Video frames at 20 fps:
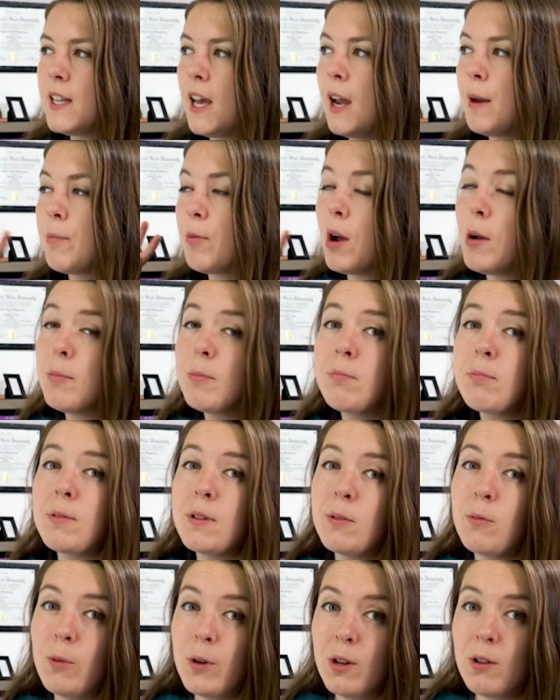I
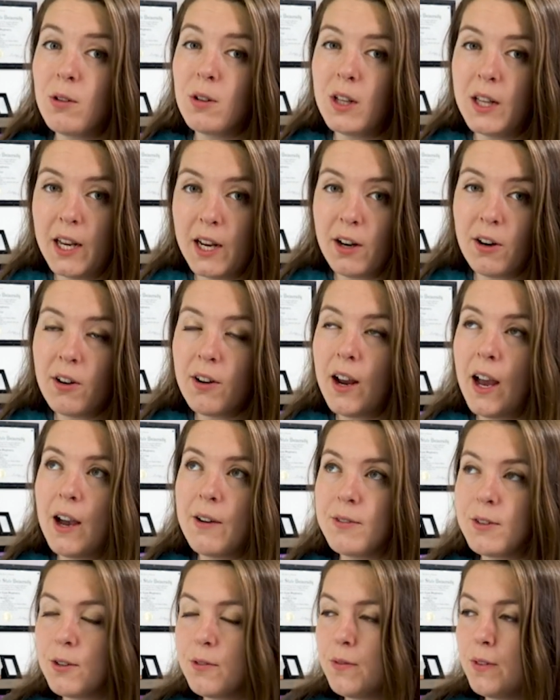probably will later
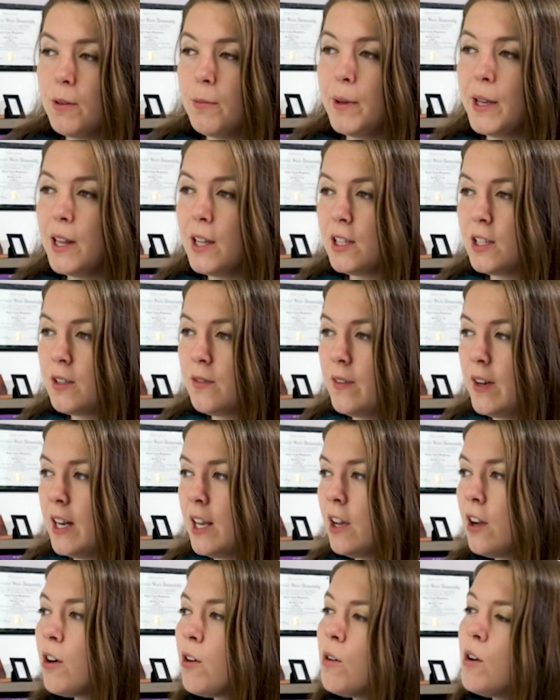after filming this
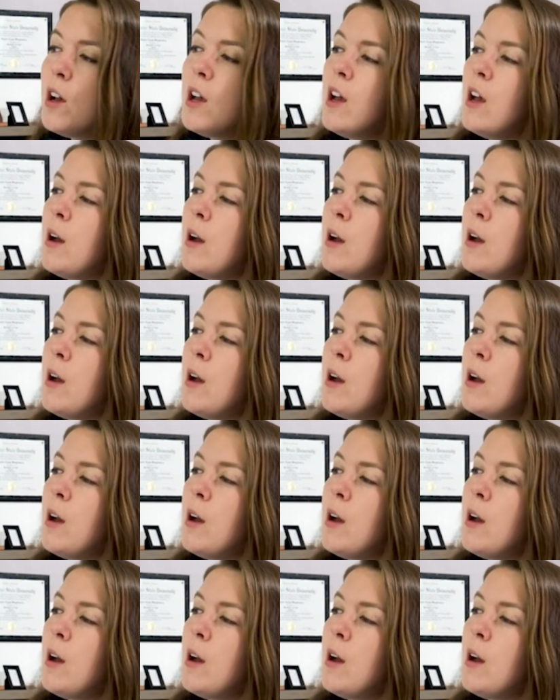video,